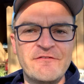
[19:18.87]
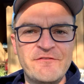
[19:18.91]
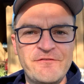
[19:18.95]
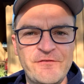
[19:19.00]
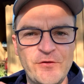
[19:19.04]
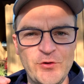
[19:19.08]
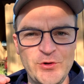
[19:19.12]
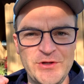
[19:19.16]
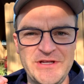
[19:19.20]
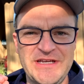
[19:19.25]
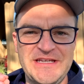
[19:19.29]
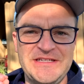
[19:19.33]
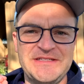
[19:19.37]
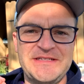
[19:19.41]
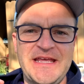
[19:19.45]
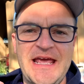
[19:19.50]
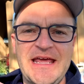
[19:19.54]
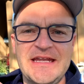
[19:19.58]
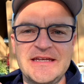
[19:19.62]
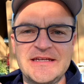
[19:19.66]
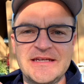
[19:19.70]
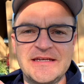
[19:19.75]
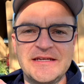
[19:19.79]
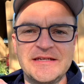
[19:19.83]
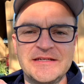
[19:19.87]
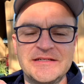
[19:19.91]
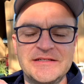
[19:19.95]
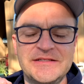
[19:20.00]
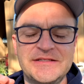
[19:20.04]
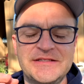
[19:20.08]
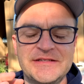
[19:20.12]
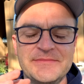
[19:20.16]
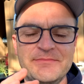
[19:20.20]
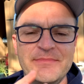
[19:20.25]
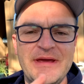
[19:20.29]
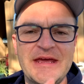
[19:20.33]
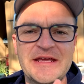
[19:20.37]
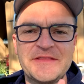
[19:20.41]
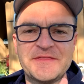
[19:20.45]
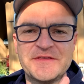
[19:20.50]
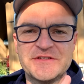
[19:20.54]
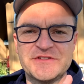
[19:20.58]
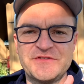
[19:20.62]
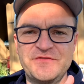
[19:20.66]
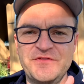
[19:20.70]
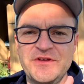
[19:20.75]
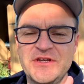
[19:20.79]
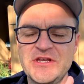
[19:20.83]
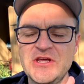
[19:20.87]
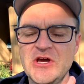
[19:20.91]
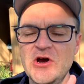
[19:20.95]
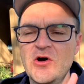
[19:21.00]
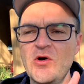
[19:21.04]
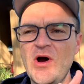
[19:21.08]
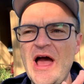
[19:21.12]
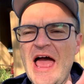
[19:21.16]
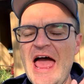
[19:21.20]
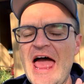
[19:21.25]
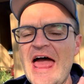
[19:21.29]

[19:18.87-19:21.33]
fully intended to make this video